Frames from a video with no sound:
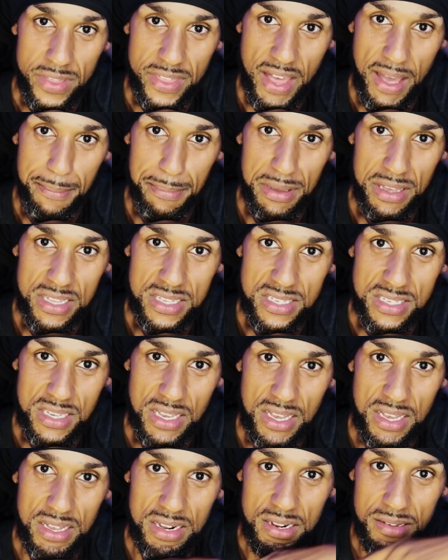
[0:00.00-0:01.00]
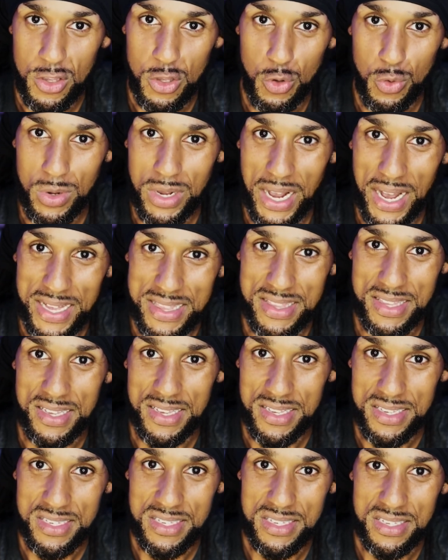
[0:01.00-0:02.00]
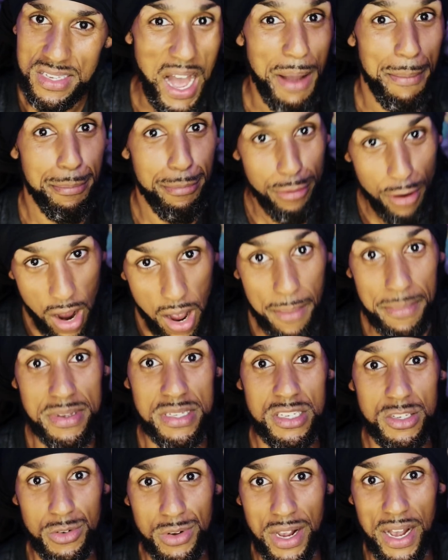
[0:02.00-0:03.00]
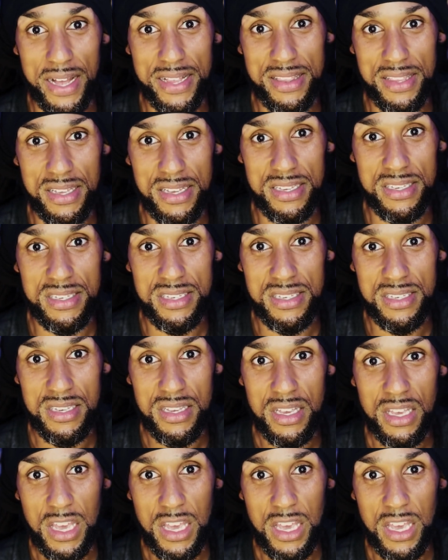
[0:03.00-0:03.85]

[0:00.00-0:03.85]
that being said, you got this. I promise you got this.